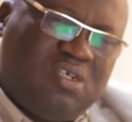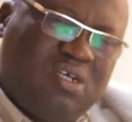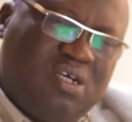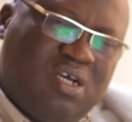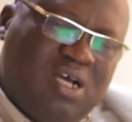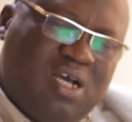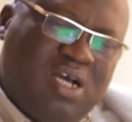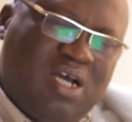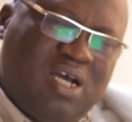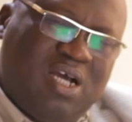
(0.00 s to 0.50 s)

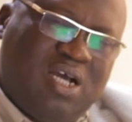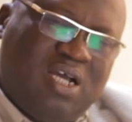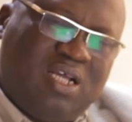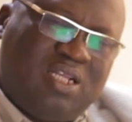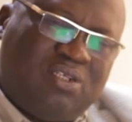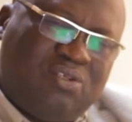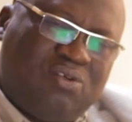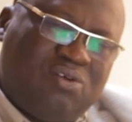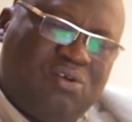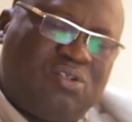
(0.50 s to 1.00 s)

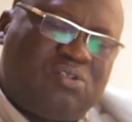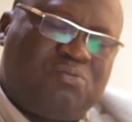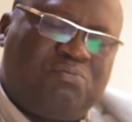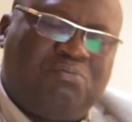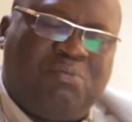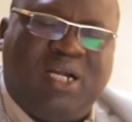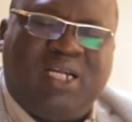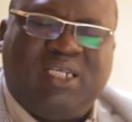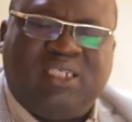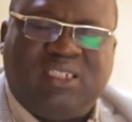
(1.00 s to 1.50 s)
not
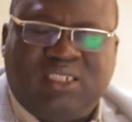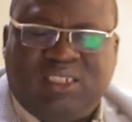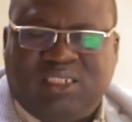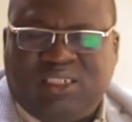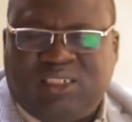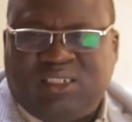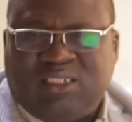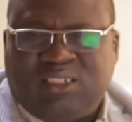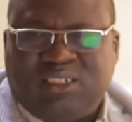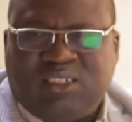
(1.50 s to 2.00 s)

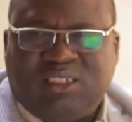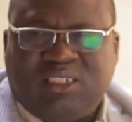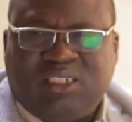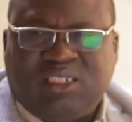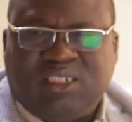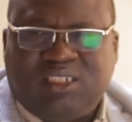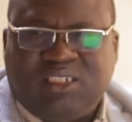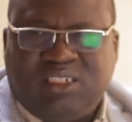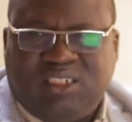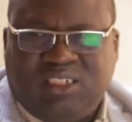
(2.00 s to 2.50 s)
minding
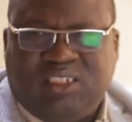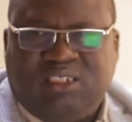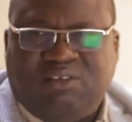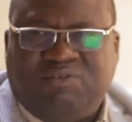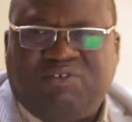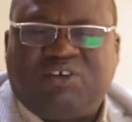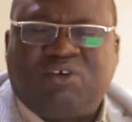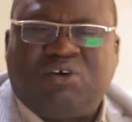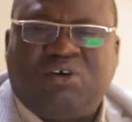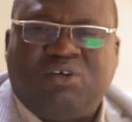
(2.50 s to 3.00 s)
the
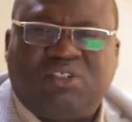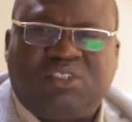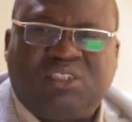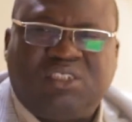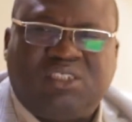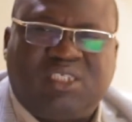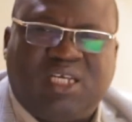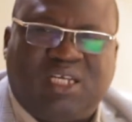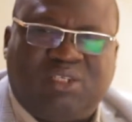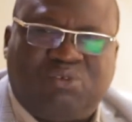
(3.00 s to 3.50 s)

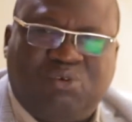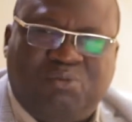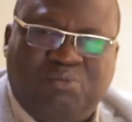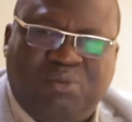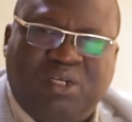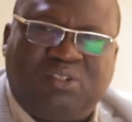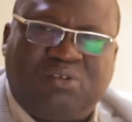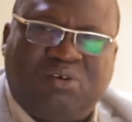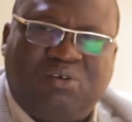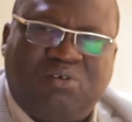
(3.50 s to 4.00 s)
difficulties that we
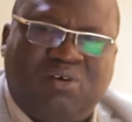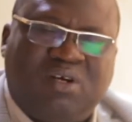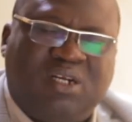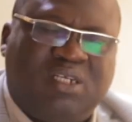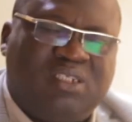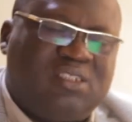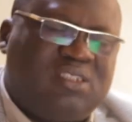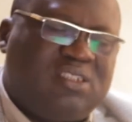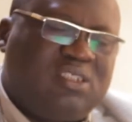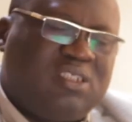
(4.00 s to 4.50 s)
met on ground.